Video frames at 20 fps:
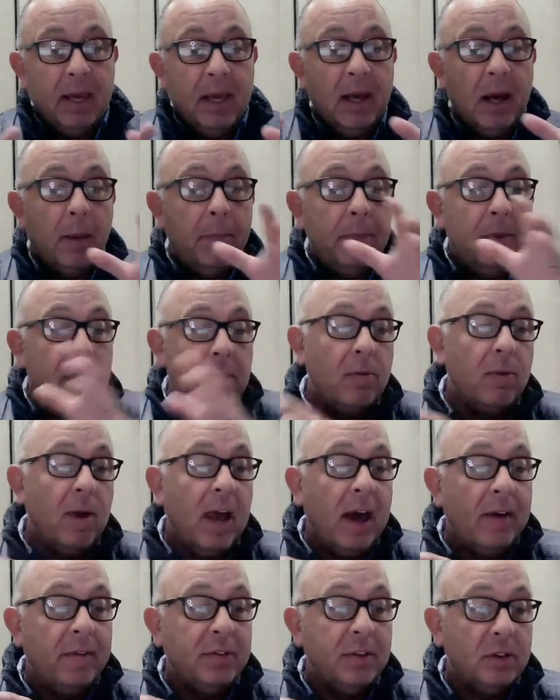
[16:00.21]
up in the
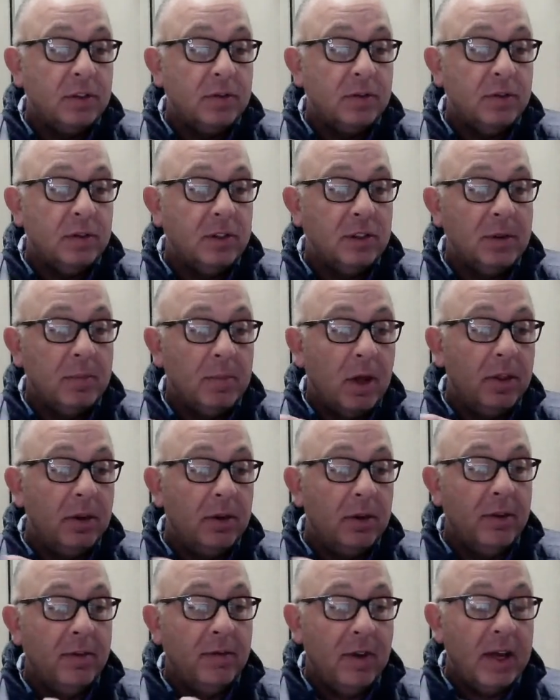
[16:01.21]
rafters for some
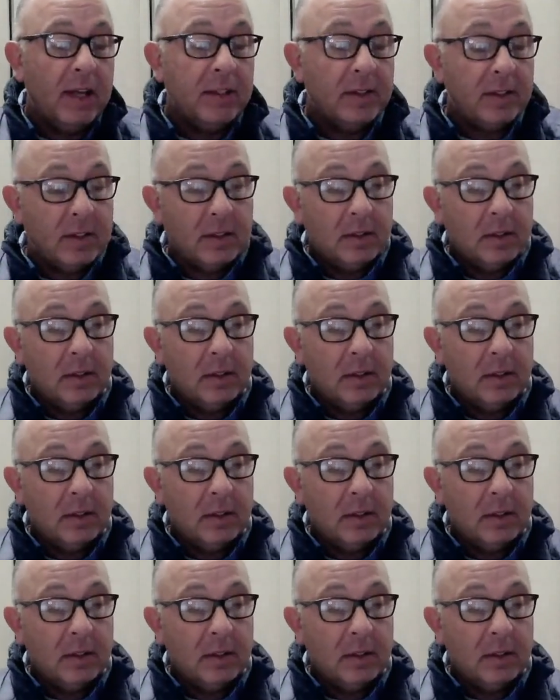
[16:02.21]
other events?